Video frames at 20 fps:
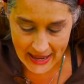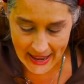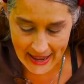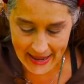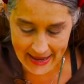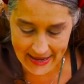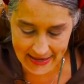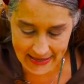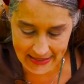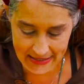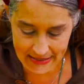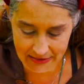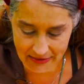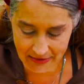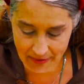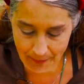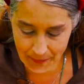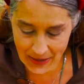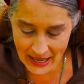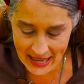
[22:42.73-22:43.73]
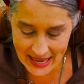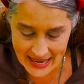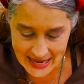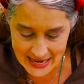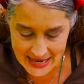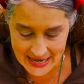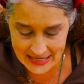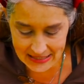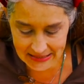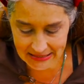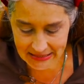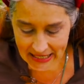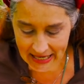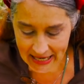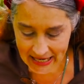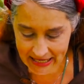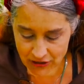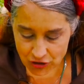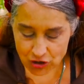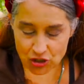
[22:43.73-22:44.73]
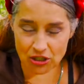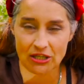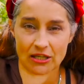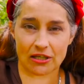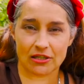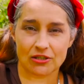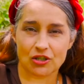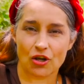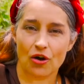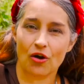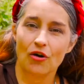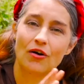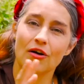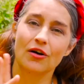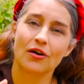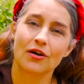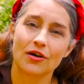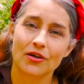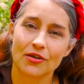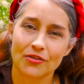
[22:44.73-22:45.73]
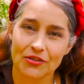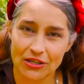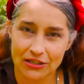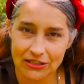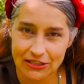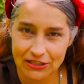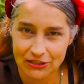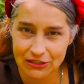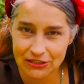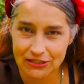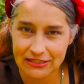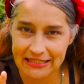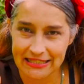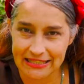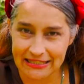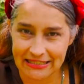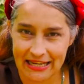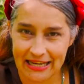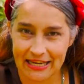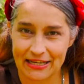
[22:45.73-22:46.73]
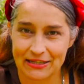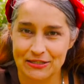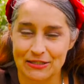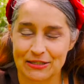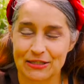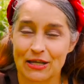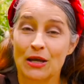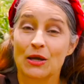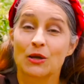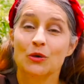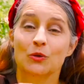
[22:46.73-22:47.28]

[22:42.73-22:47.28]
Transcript: and pay attention to all the little details